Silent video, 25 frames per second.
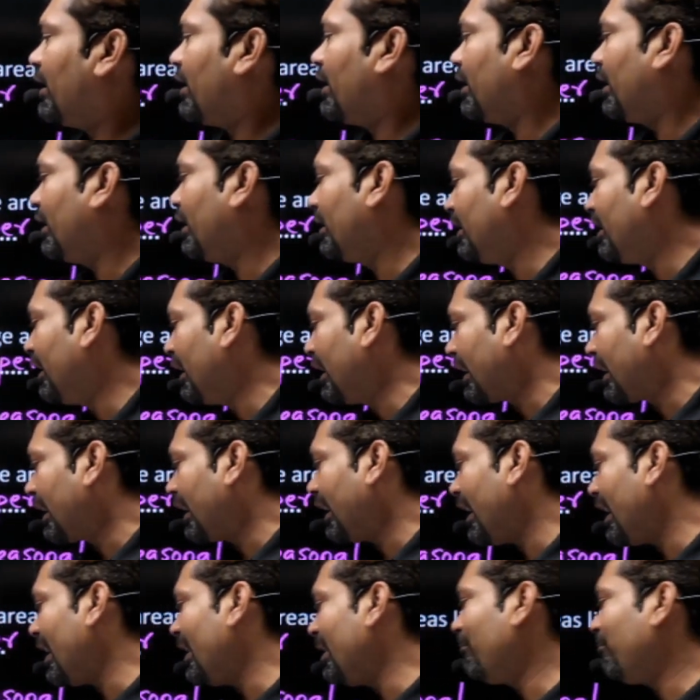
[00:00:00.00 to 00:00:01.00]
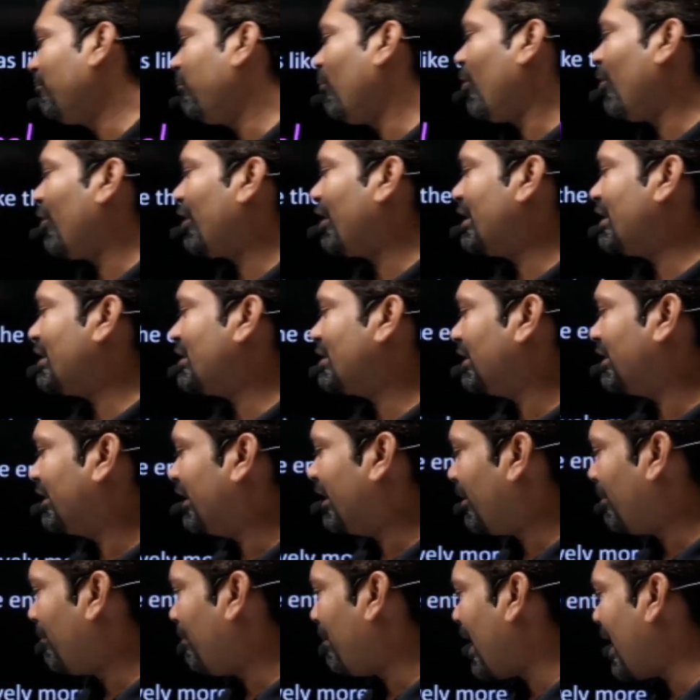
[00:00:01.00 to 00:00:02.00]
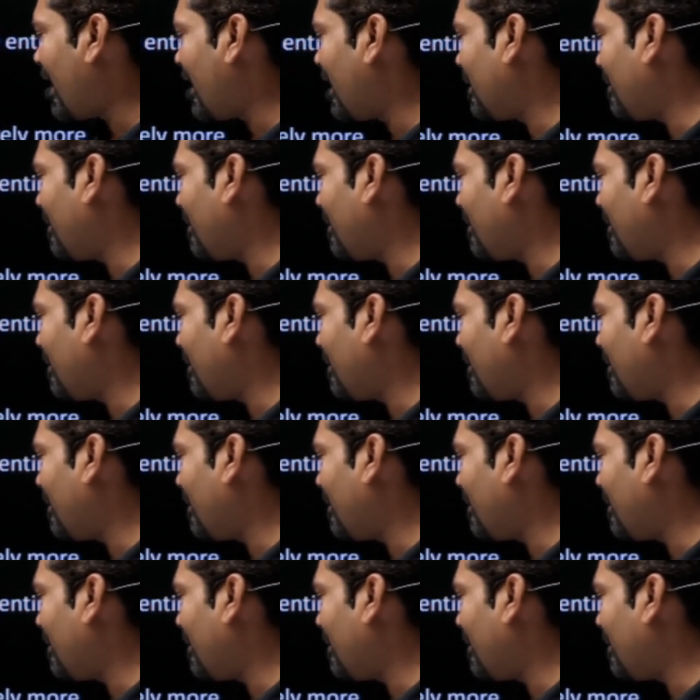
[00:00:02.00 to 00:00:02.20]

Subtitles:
in the rainforest, there might